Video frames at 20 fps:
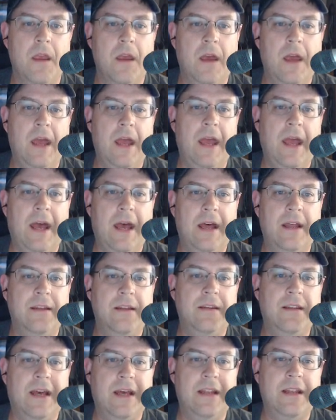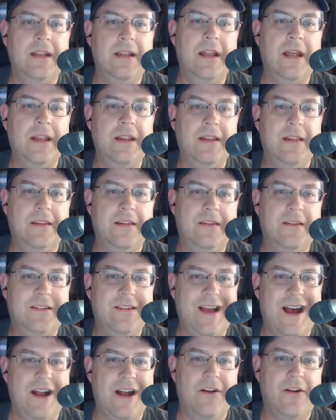And then
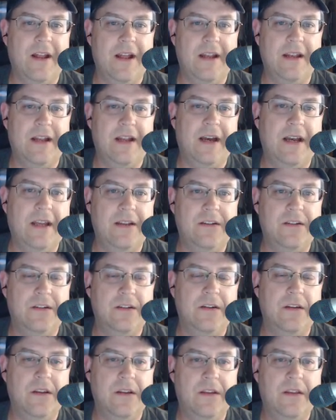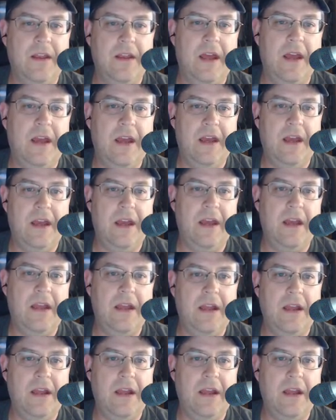Saturday night, they